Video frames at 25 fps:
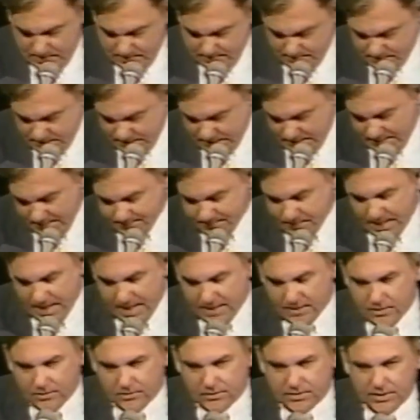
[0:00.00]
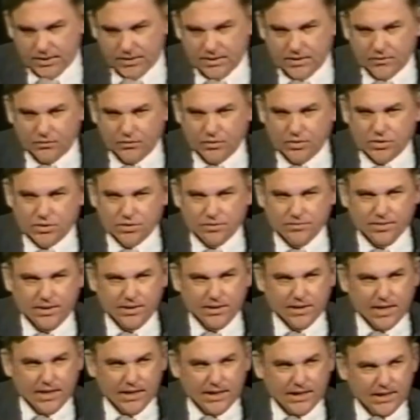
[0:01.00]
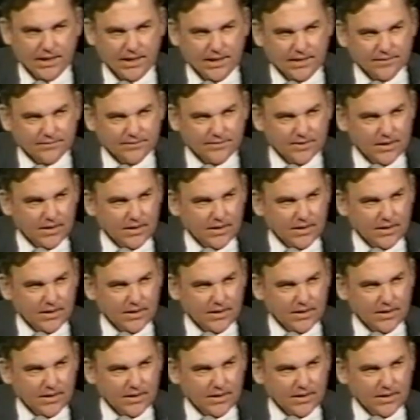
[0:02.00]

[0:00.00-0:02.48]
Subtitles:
but I don't think that we should be naive